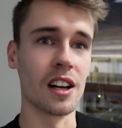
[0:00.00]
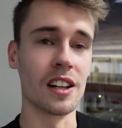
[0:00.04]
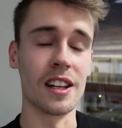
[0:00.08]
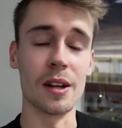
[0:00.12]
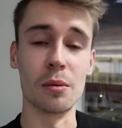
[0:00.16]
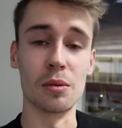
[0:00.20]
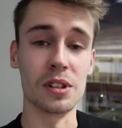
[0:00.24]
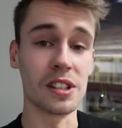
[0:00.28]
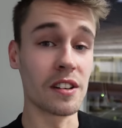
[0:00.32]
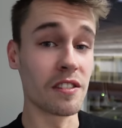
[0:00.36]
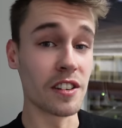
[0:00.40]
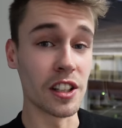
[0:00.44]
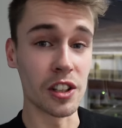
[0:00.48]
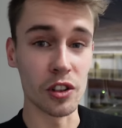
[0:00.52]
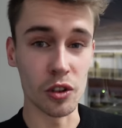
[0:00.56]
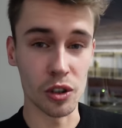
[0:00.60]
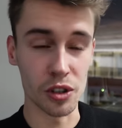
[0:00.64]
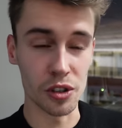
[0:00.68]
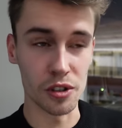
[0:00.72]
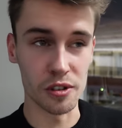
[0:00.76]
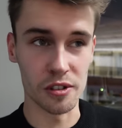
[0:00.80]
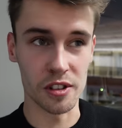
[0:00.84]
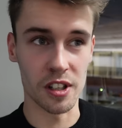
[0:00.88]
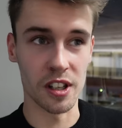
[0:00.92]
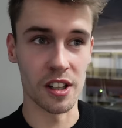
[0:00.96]
they were definitely
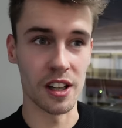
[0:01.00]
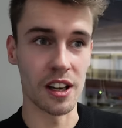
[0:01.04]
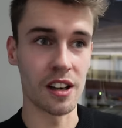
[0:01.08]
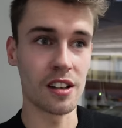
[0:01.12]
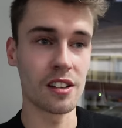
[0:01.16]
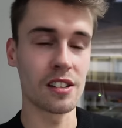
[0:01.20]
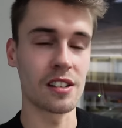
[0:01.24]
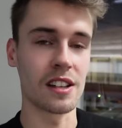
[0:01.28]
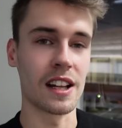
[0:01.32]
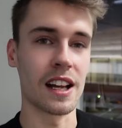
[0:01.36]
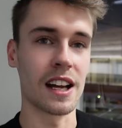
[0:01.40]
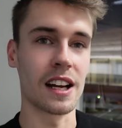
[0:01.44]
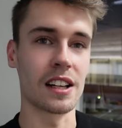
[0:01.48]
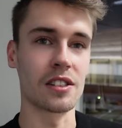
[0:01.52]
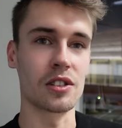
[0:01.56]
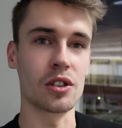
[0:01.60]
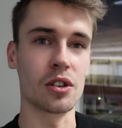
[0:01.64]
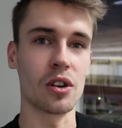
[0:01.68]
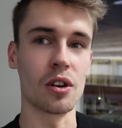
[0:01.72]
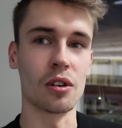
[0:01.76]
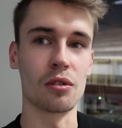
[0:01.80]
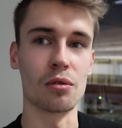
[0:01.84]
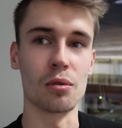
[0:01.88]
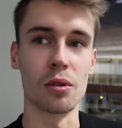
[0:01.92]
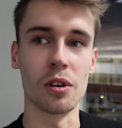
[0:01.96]
not used to that. They had to
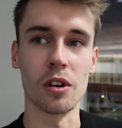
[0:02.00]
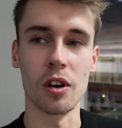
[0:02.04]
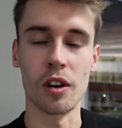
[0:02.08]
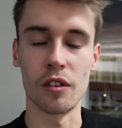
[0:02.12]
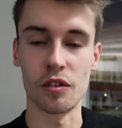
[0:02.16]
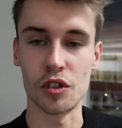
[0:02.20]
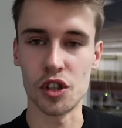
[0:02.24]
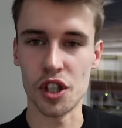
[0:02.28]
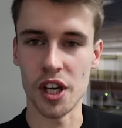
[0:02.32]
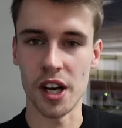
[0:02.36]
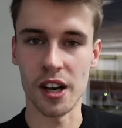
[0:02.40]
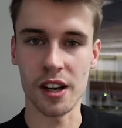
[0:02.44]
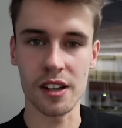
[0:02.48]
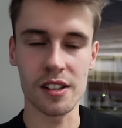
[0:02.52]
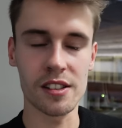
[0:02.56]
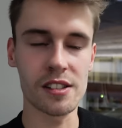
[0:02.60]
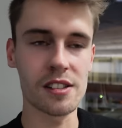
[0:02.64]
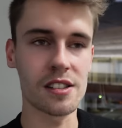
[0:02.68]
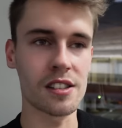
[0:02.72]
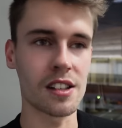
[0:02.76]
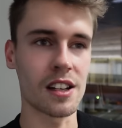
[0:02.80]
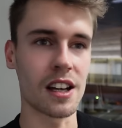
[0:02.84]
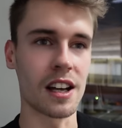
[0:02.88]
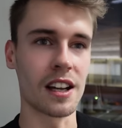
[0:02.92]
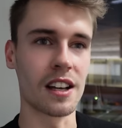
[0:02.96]
go through a lot of
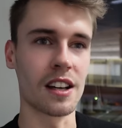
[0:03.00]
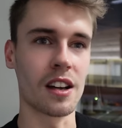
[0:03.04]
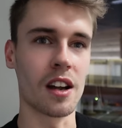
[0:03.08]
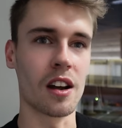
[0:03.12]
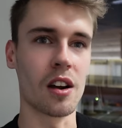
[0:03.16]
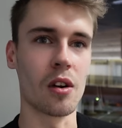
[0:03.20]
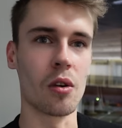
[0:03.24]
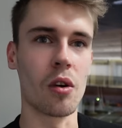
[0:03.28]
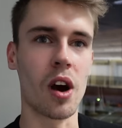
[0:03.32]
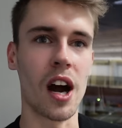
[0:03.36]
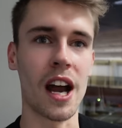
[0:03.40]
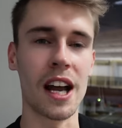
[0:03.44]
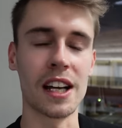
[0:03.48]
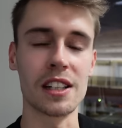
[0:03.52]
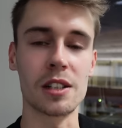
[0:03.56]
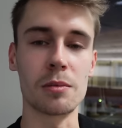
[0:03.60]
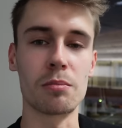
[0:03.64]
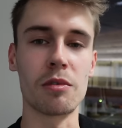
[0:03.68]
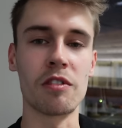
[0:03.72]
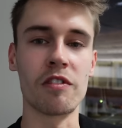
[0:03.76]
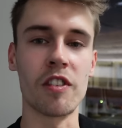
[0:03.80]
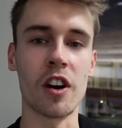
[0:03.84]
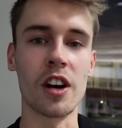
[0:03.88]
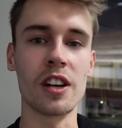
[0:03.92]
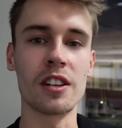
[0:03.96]
checks, and I had to
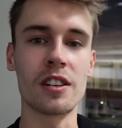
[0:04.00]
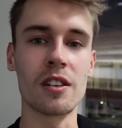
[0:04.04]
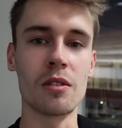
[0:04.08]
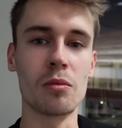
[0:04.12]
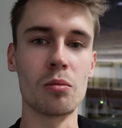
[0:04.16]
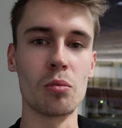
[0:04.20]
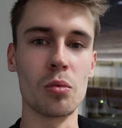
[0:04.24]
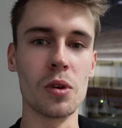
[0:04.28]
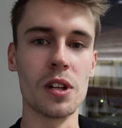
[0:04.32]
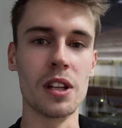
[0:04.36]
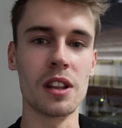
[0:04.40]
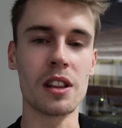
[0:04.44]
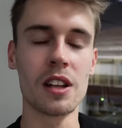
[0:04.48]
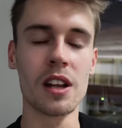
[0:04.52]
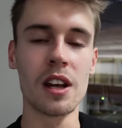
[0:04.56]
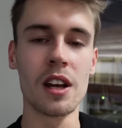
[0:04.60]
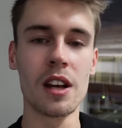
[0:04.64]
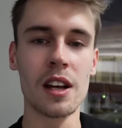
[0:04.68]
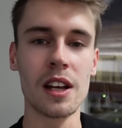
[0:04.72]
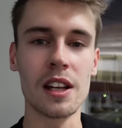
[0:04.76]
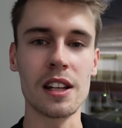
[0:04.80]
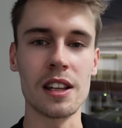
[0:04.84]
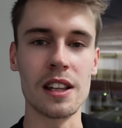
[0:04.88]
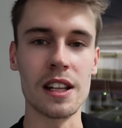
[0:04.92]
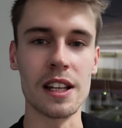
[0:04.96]
provide them with
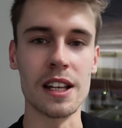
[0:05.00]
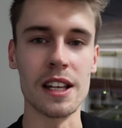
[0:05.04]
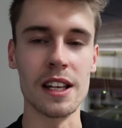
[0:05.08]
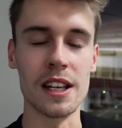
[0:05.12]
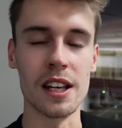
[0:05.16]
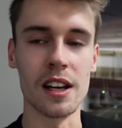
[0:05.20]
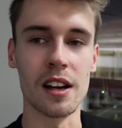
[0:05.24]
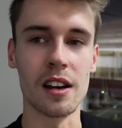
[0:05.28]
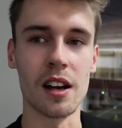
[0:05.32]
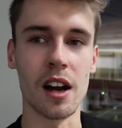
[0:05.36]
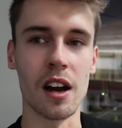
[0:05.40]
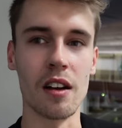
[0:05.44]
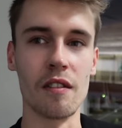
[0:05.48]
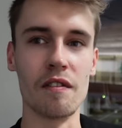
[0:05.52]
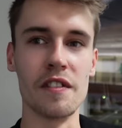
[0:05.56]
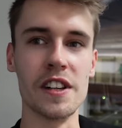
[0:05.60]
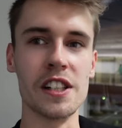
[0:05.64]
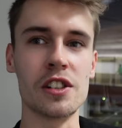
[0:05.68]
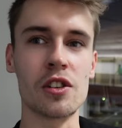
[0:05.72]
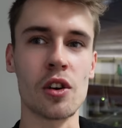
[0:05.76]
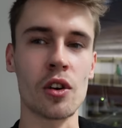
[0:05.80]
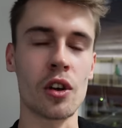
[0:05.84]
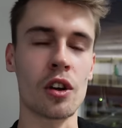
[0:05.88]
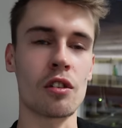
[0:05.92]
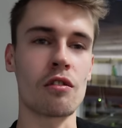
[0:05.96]
the
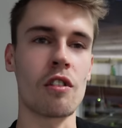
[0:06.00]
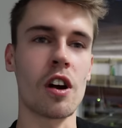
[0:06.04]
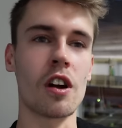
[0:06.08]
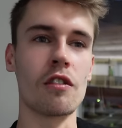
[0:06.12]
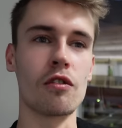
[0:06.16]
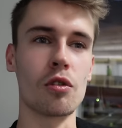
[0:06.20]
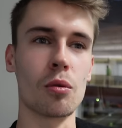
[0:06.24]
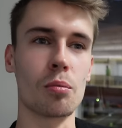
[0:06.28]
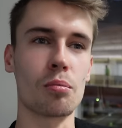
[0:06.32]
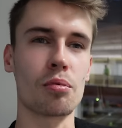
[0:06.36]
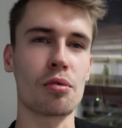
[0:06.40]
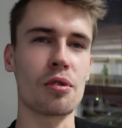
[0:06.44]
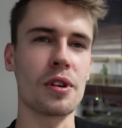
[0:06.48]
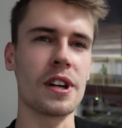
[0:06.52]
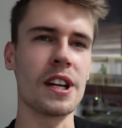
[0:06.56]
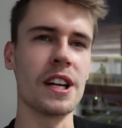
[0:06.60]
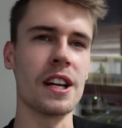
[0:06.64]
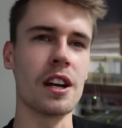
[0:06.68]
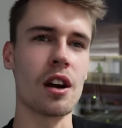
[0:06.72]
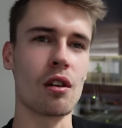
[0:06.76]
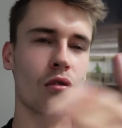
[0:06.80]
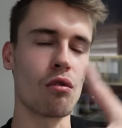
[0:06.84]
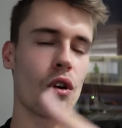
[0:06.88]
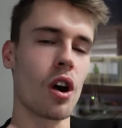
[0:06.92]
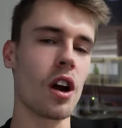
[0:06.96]
visa on arrival
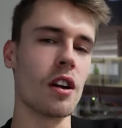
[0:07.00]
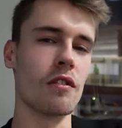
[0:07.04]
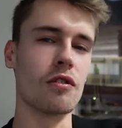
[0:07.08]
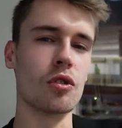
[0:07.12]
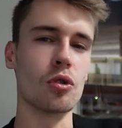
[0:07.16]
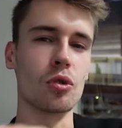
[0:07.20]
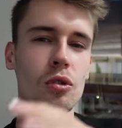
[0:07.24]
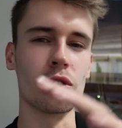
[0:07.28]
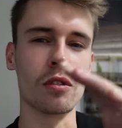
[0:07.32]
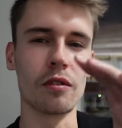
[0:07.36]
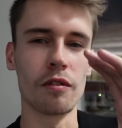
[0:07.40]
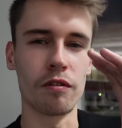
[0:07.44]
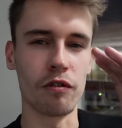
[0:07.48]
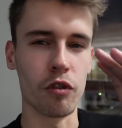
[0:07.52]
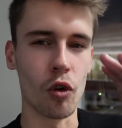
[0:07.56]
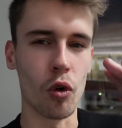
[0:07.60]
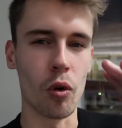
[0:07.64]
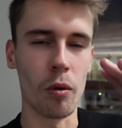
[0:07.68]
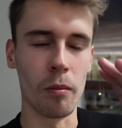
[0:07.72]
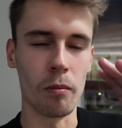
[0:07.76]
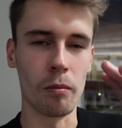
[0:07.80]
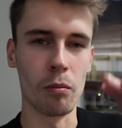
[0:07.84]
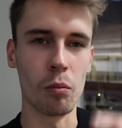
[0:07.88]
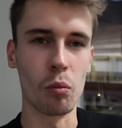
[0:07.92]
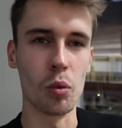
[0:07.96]
pre-arrival
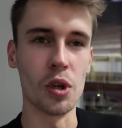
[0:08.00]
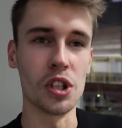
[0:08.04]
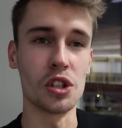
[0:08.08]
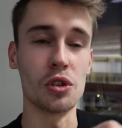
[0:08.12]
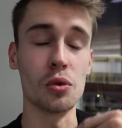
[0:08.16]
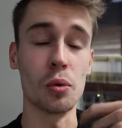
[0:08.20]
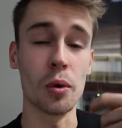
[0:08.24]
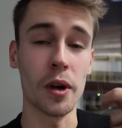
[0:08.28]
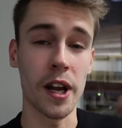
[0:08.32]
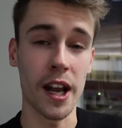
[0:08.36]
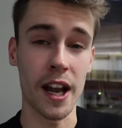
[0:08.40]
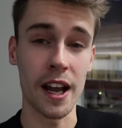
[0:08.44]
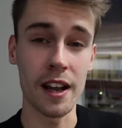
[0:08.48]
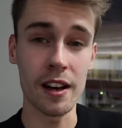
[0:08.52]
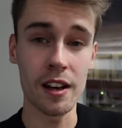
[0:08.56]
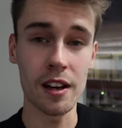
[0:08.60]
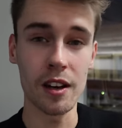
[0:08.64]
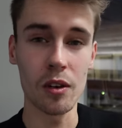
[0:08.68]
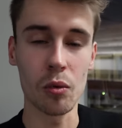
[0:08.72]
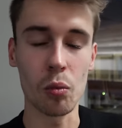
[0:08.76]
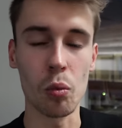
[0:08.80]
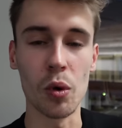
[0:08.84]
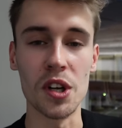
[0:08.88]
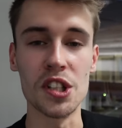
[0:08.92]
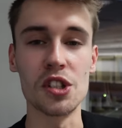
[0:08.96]
form, which you'll get
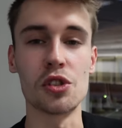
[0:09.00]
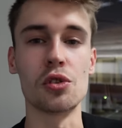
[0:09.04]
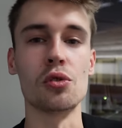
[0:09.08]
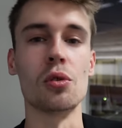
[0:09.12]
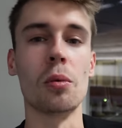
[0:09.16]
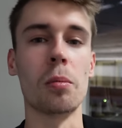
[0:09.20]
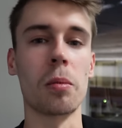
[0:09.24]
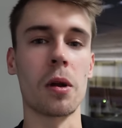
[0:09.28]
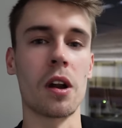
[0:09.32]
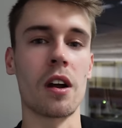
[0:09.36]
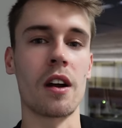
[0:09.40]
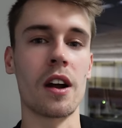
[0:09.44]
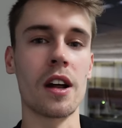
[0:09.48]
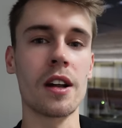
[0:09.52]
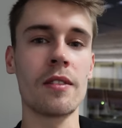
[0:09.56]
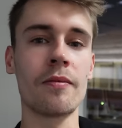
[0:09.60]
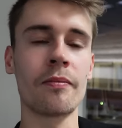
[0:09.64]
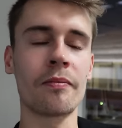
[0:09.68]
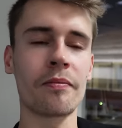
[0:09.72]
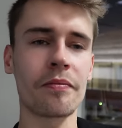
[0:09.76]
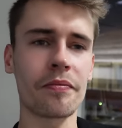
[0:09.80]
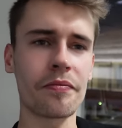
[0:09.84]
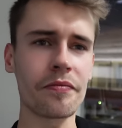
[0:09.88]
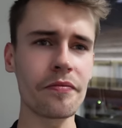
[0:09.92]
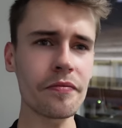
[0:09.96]
once you apply.
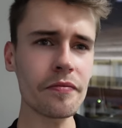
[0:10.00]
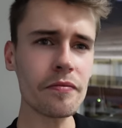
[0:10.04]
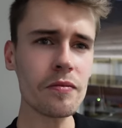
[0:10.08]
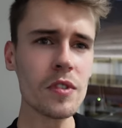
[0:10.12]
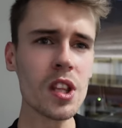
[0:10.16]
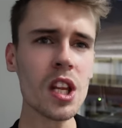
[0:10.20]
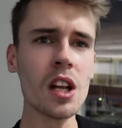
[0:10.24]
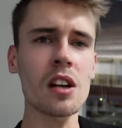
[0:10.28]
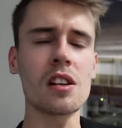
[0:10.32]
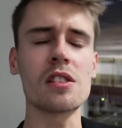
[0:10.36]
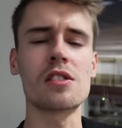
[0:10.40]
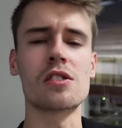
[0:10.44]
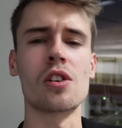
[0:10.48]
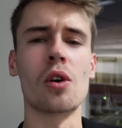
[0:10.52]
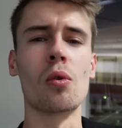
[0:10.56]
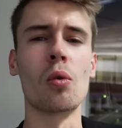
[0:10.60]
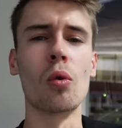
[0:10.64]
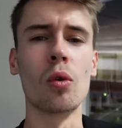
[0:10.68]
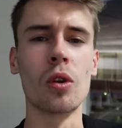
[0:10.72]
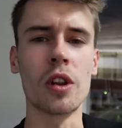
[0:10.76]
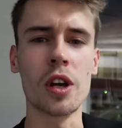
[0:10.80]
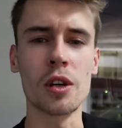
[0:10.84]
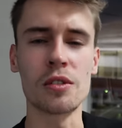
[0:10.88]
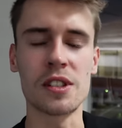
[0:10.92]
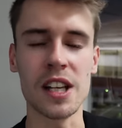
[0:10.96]
So
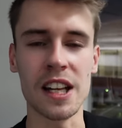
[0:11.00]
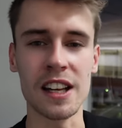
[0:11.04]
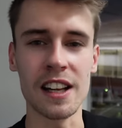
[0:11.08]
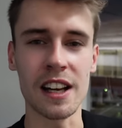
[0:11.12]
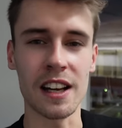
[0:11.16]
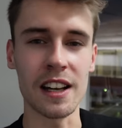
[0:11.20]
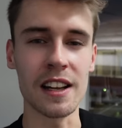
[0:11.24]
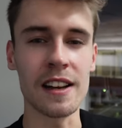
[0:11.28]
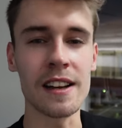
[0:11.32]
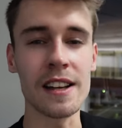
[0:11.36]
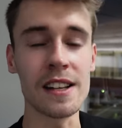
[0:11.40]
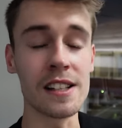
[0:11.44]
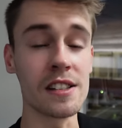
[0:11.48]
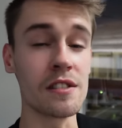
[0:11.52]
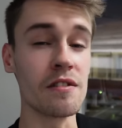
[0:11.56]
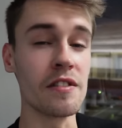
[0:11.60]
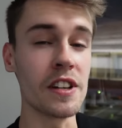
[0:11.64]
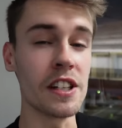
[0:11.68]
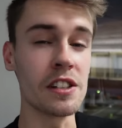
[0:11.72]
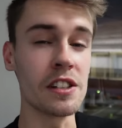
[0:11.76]
although technically it is a